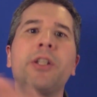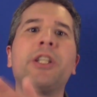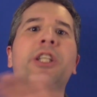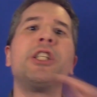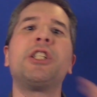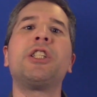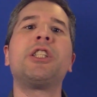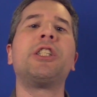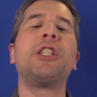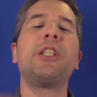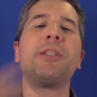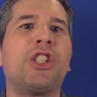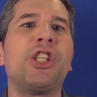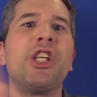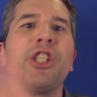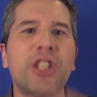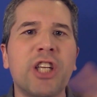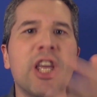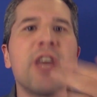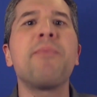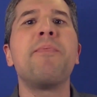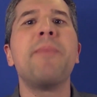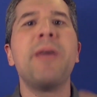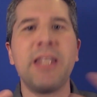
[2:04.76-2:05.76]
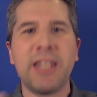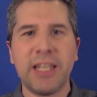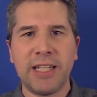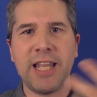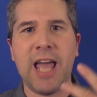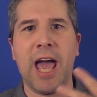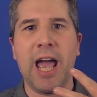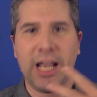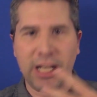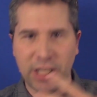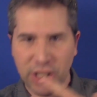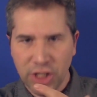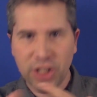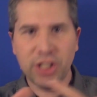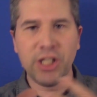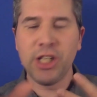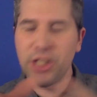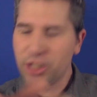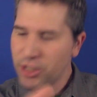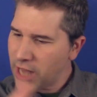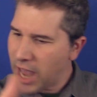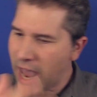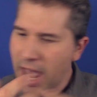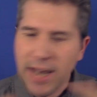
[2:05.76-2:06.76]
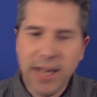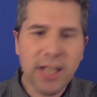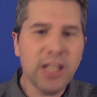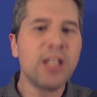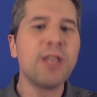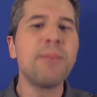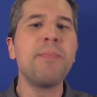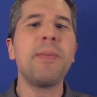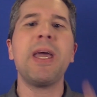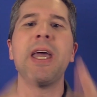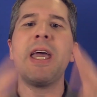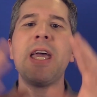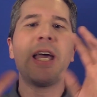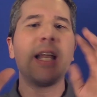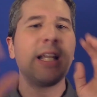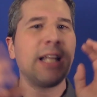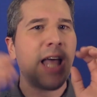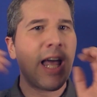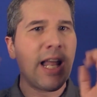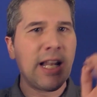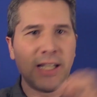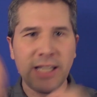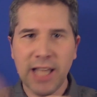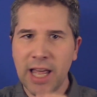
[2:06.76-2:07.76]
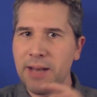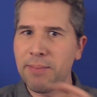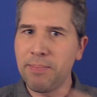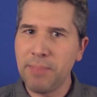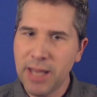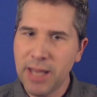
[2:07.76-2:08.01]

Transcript: You just, just, just give me the deck. Just, just hand it to me and let, let